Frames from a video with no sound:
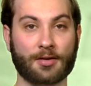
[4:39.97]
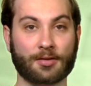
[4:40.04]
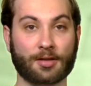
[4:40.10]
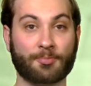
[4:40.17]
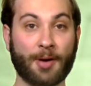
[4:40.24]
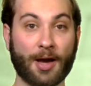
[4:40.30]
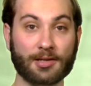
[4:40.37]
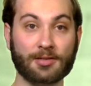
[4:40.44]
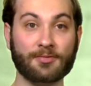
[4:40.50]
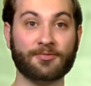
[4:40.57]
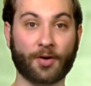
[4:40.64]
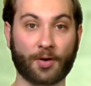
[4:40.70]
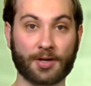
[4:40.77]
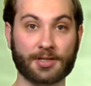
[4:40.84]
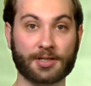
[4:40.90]
The passive
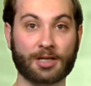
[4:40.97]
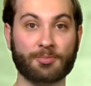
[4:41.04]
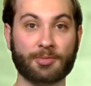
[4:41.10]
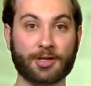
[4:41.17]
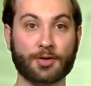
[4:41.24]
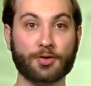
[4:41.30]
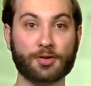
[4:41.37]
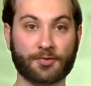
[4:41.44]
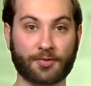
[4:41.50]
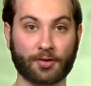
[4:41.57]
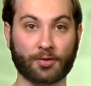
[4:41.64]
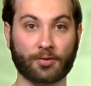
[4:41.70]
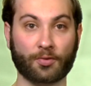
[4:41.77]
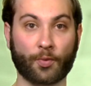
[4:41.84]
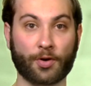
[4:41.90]
voice can be
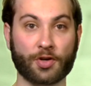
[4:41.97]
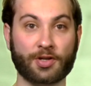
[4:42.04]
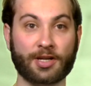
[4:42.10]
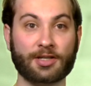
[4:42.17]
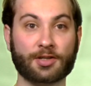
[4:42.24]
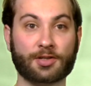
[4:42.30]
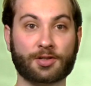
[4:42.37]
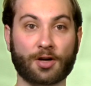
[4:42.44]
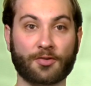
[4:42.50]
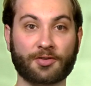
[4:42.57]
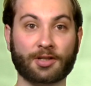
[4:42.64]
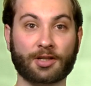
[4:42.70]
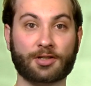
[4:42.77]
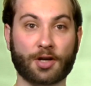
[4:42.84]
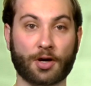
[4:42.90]
useful when you need to
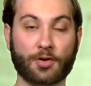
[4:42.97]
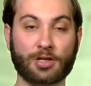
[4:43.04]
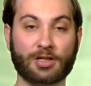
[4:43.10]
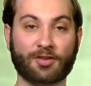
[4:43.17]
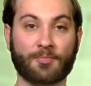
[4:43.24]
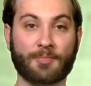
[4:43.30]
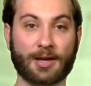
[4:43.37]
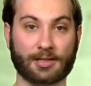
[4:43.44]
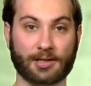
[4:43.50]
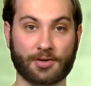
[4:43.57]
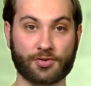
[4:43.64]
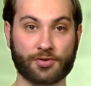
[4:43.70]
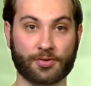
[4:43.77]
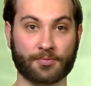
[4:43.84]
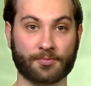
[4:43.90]
soften the tone of a
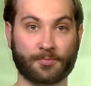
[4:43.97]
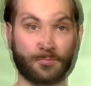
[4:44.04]
message.